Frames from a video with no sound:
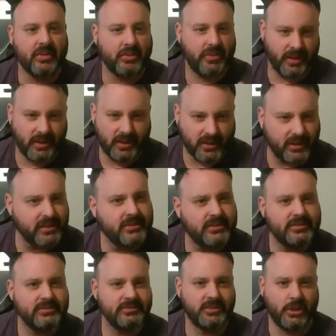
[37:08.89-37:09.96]
think,
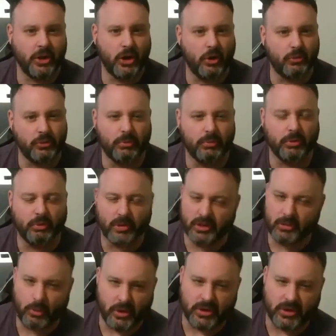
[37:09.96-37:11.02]
do we
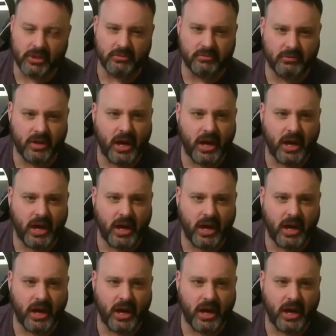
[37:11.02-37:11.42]
really want to?